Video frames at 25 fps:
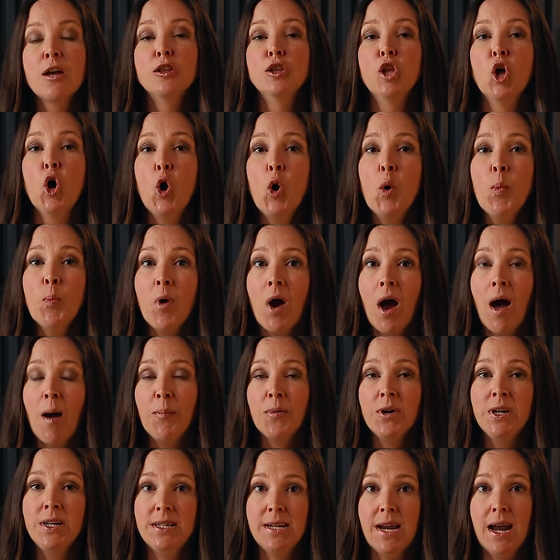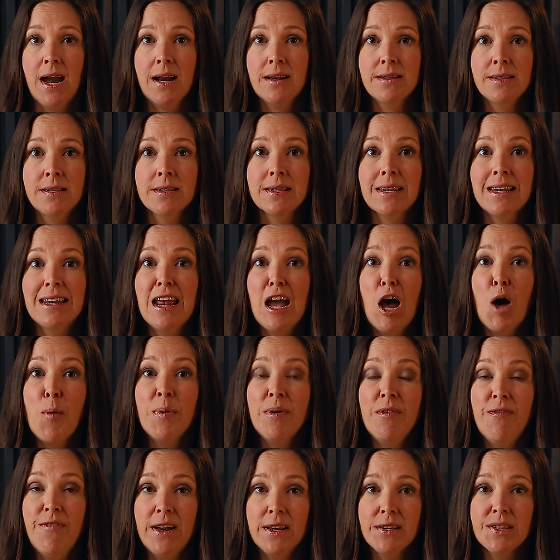Low property taxes can
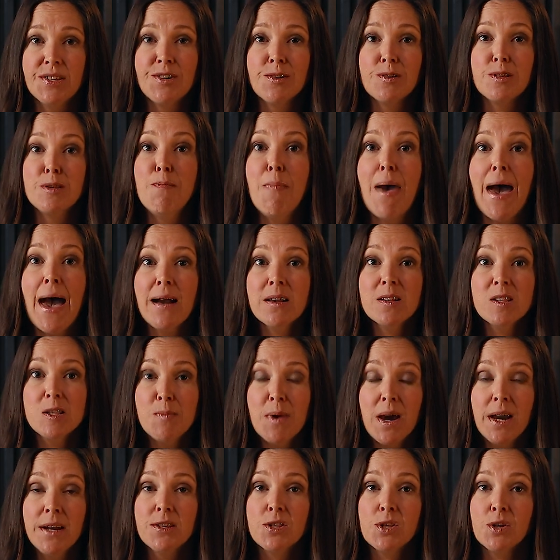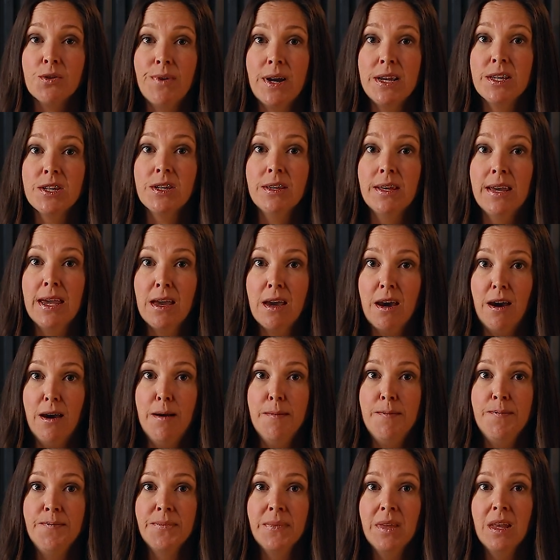help investors maximize their rental
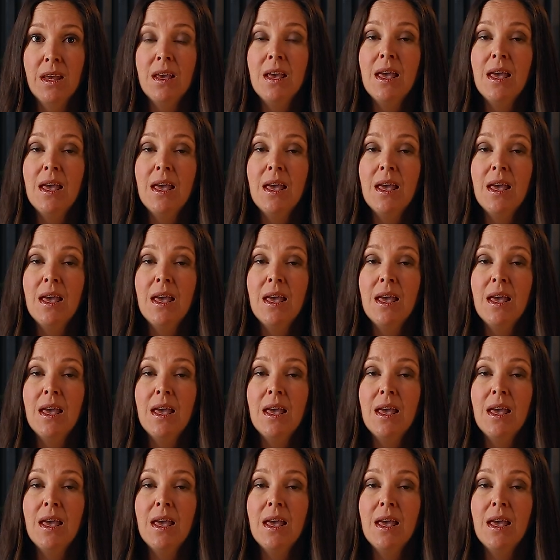income